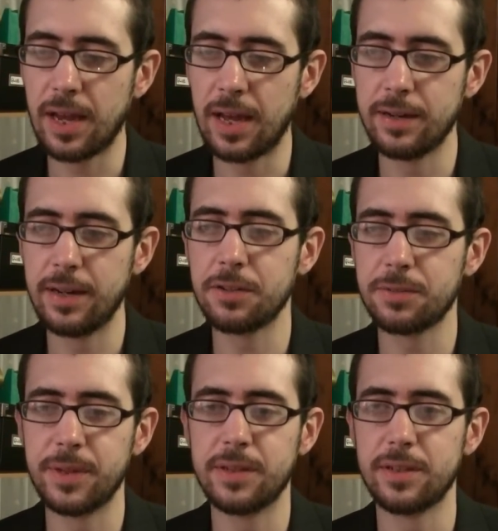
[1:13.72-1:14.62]
and
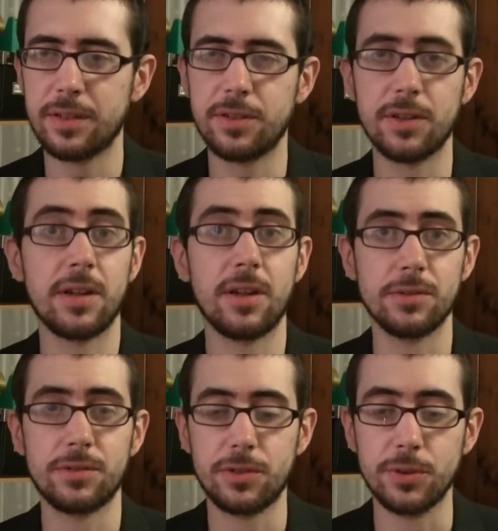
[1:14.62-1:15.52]
Linux Mint certainly
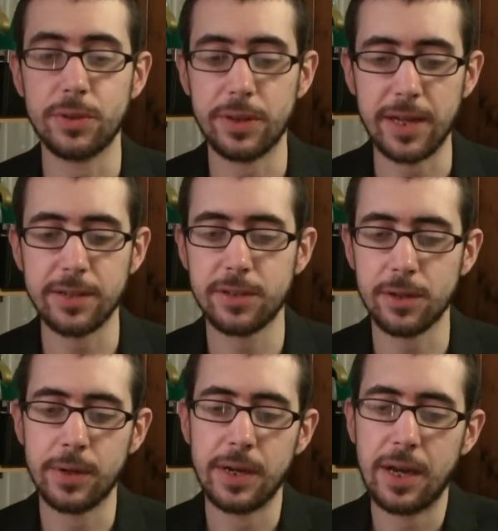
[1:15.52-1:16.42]
holds true to that.
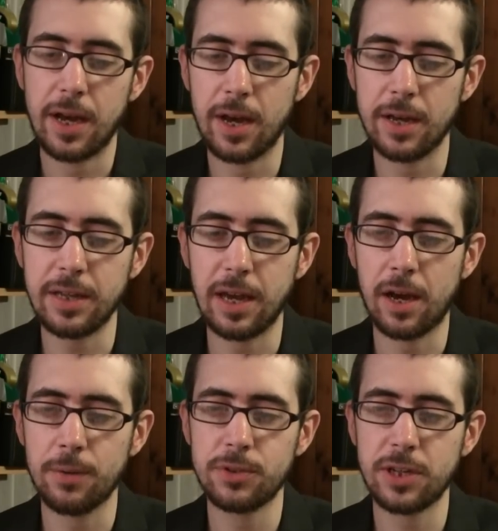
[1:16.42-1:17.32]
So yeah,
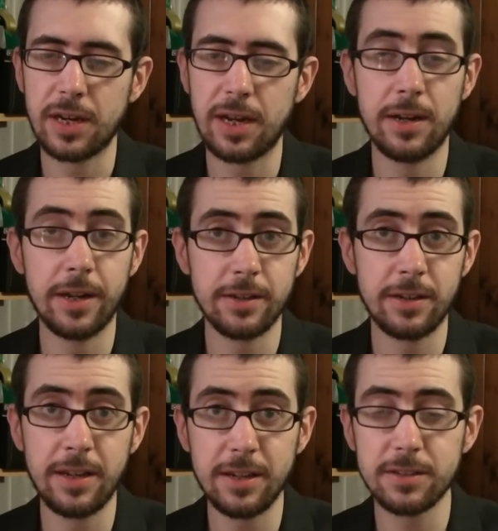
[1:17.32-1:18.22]
I would check it out,
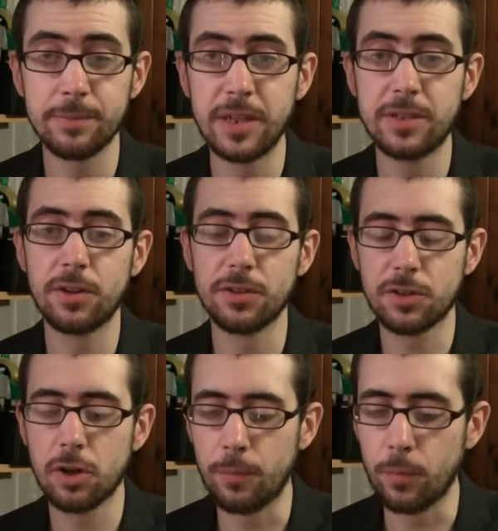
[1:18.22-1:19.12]

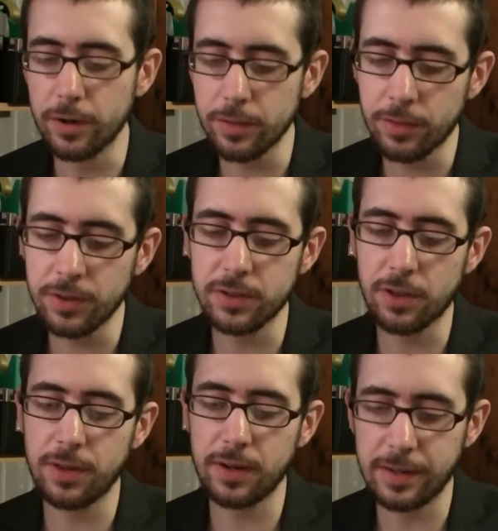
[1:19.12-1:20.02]
linuxmint.com. One of the things
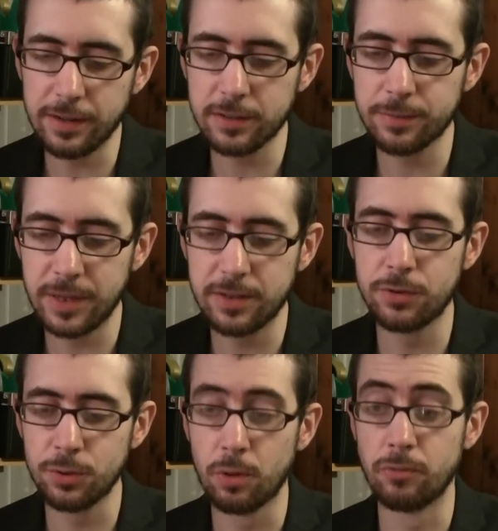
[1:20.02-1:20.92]
I think Linux Mint
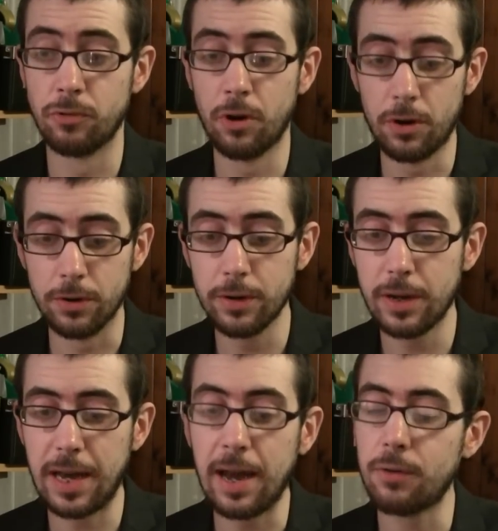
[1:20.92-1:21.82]
do wrong,
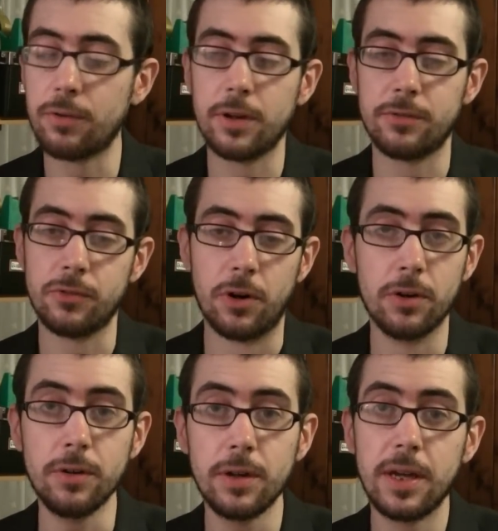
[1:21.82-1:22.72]
outright
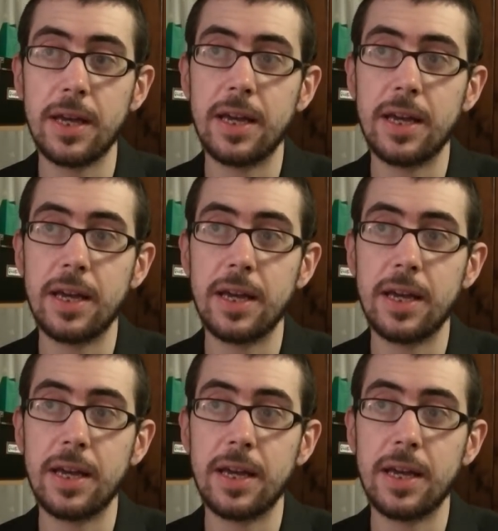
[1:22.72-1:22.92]
wrong,